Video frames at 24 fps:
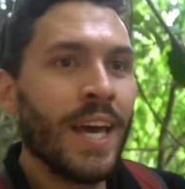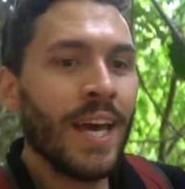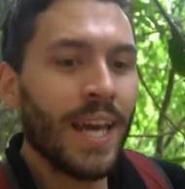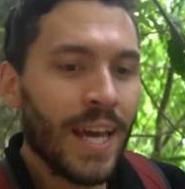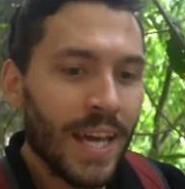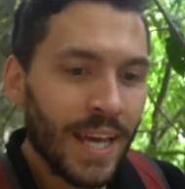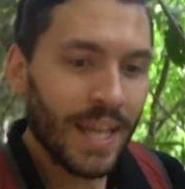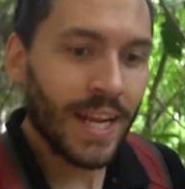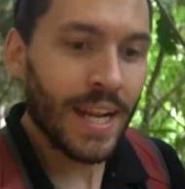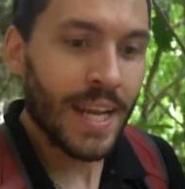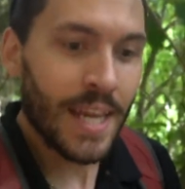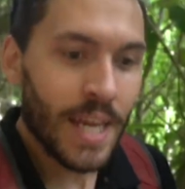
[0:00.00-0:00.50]

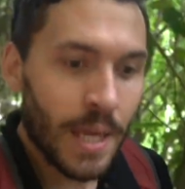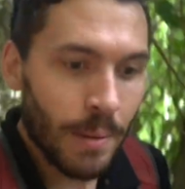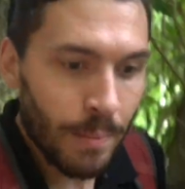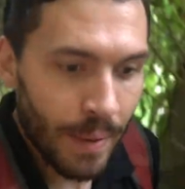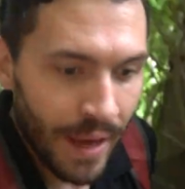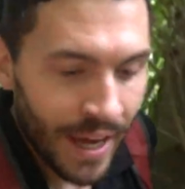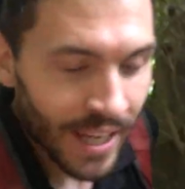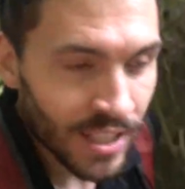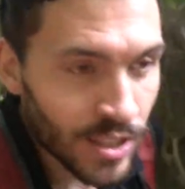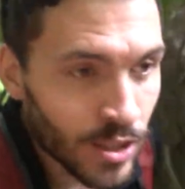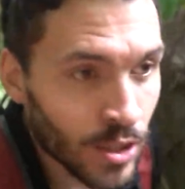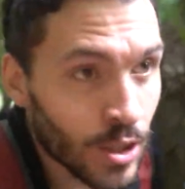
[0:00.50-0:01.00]
and I came
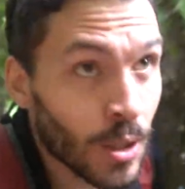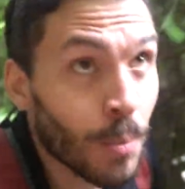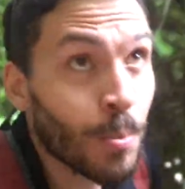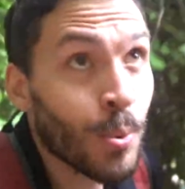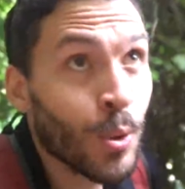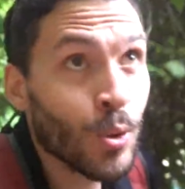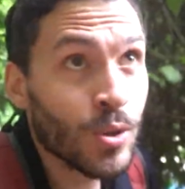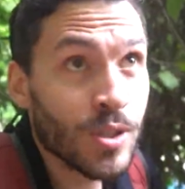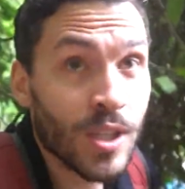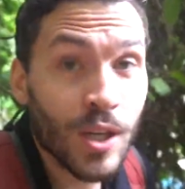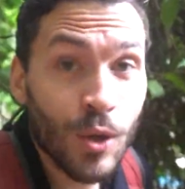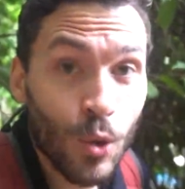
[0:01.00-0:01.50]
back to the
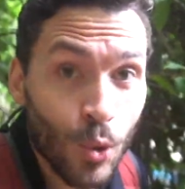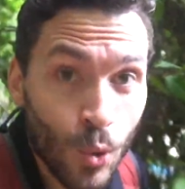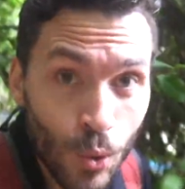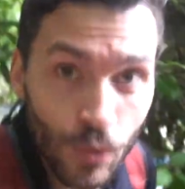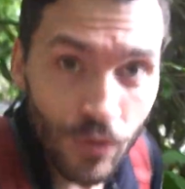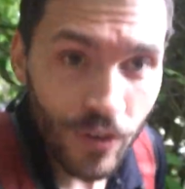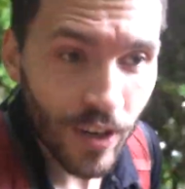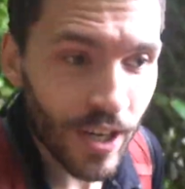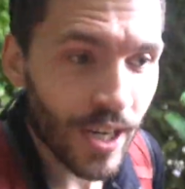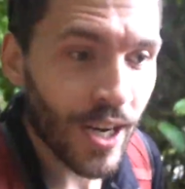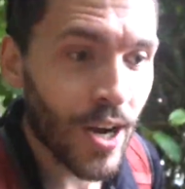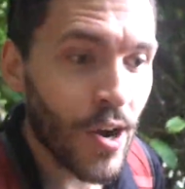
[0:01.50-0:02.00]
Punta
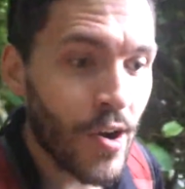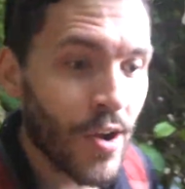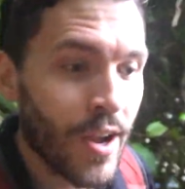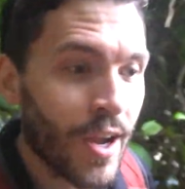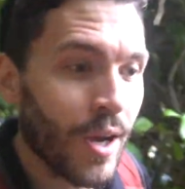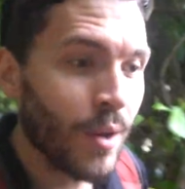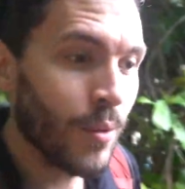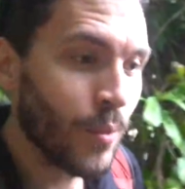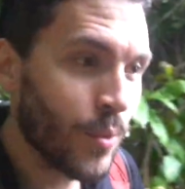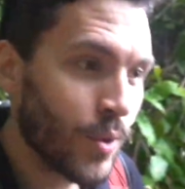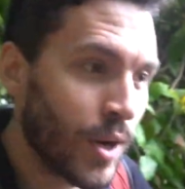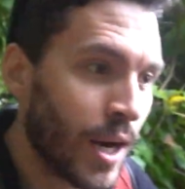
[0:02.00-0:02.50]
Uva
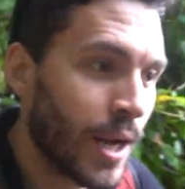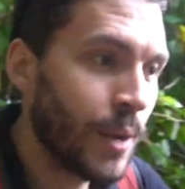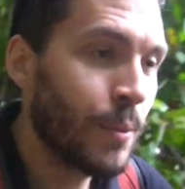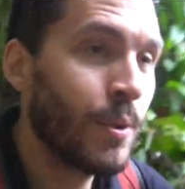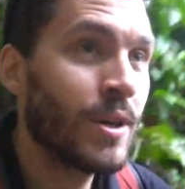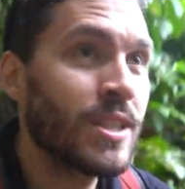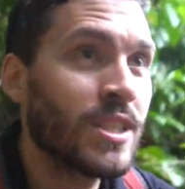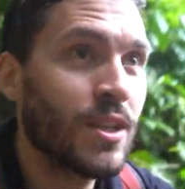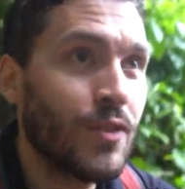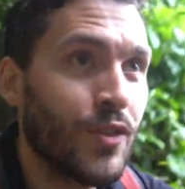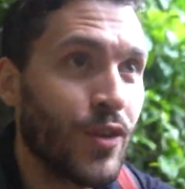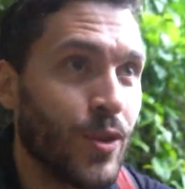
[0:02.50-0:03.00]
area where I
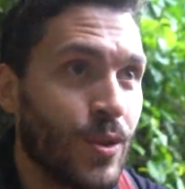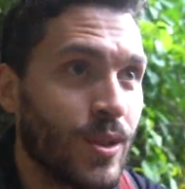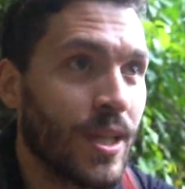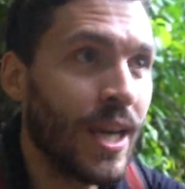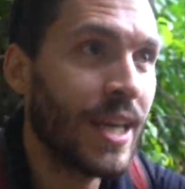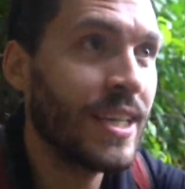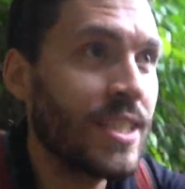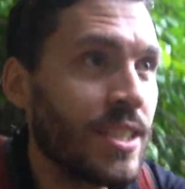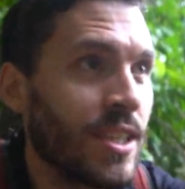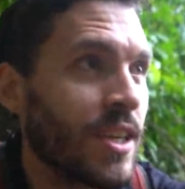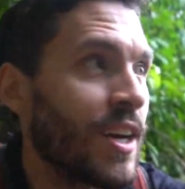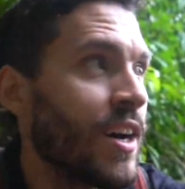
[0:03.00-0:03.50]
was a few
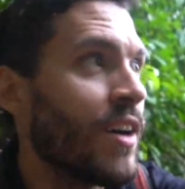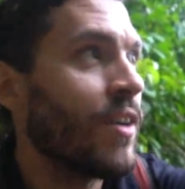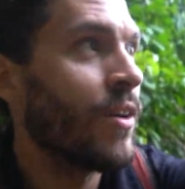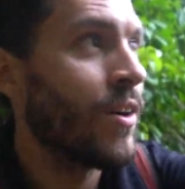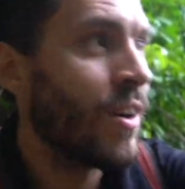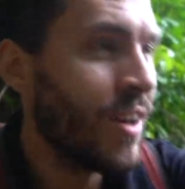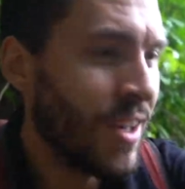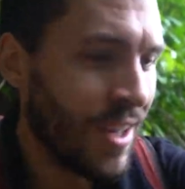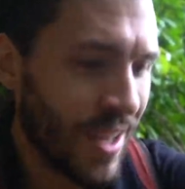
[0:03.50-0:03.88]
days ago,